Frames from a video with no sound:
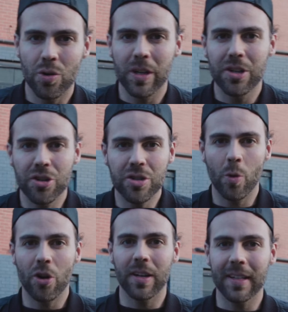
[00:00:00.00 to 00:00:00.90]
Julian used
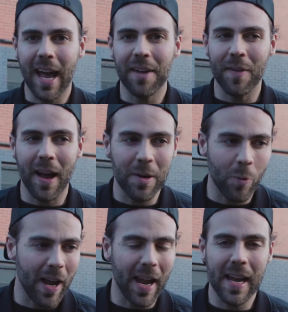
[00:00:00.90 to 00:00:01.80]
to work at a cafe
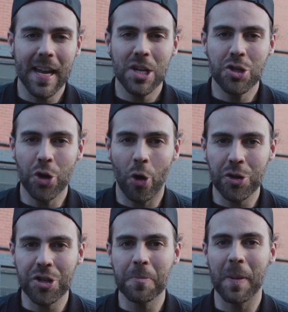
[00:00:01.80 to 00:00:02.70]
where
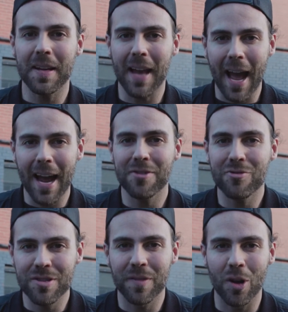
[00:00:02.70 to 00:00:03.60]
Josh spent
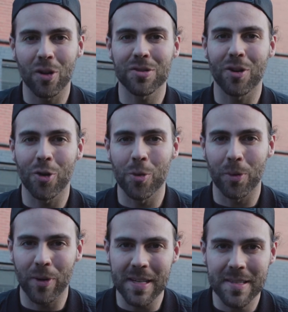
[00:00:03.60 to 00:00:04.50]
hundreds of dollars on
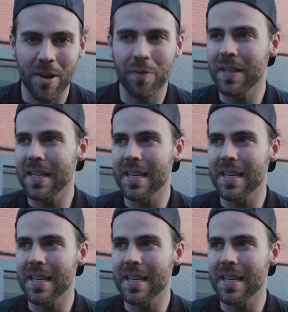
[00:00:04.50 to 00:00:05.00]
Uber Eats over the